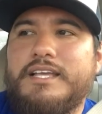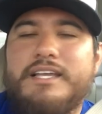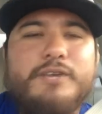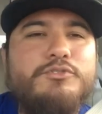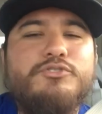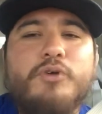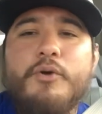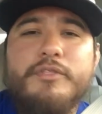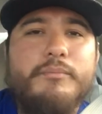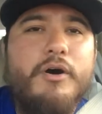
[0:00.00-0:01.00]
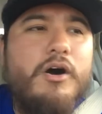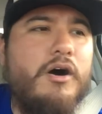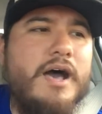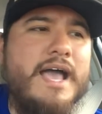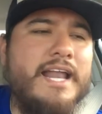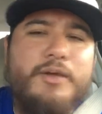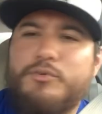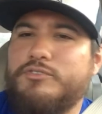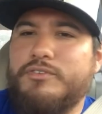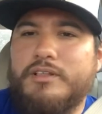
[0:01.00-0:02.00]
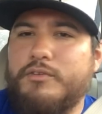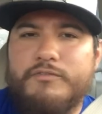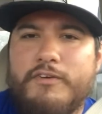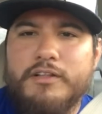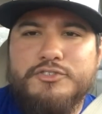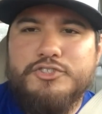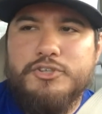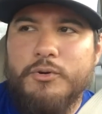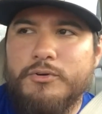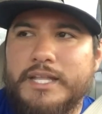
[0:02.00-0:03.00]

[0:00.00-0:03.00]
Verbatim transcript: he was throwing the ball and it was falling short.